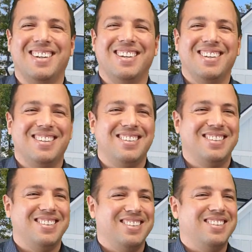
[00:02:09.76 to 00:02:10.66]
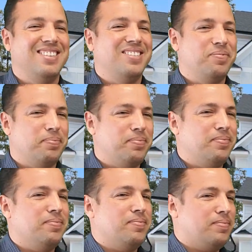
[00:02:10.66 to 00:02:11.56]

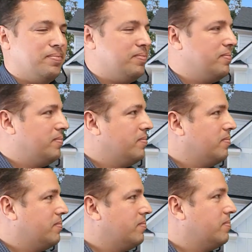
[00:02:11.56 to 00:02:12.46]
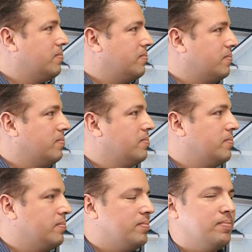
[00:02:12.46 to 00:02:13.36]

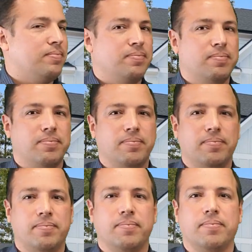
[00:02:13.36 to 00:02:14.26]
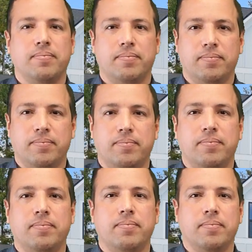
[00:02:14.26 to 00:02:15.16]

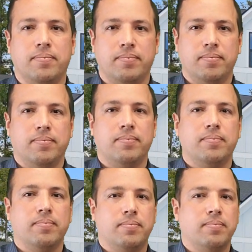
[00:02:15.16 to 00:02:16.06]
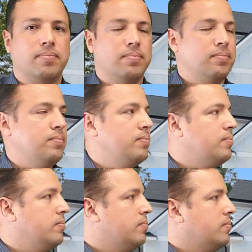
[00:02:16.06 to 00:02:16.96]

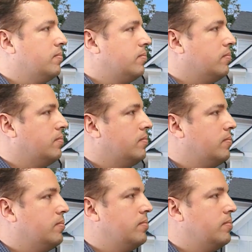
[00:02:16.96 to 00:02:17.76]
[no speech]